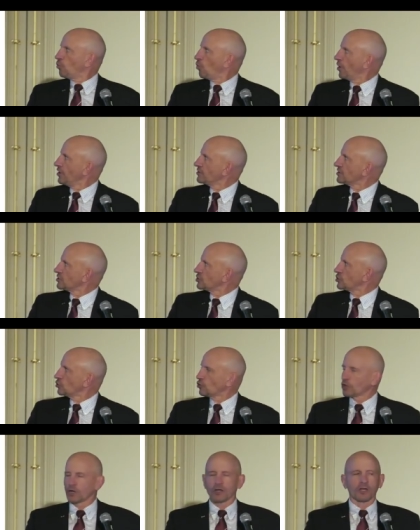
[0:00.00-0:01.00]
What is
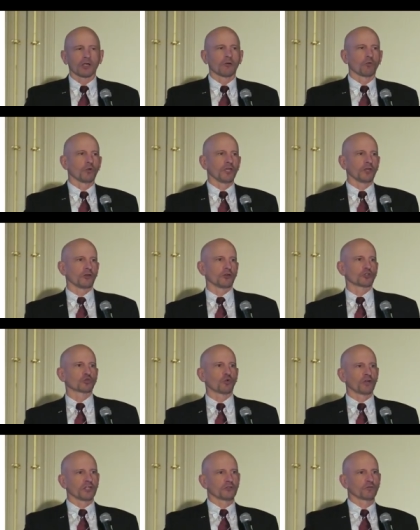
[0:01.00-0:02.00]
Assure? We are
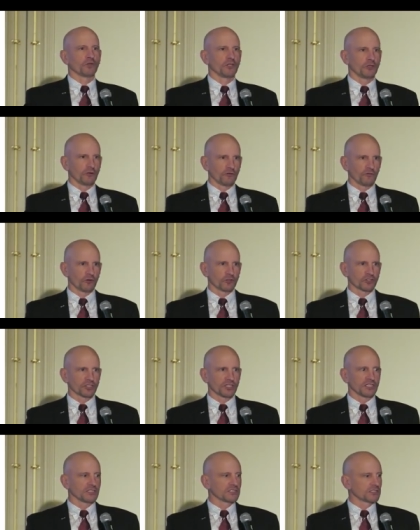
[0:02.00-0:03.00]
twenty-three
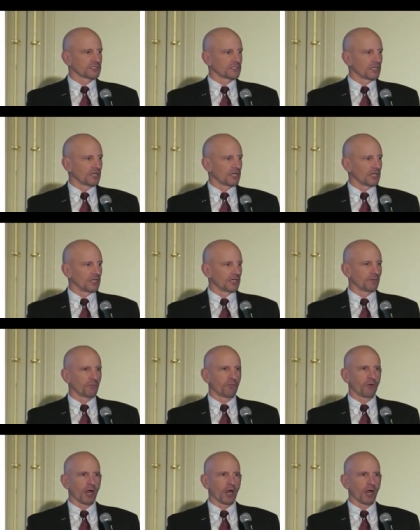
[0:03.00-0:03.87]
universities, uh,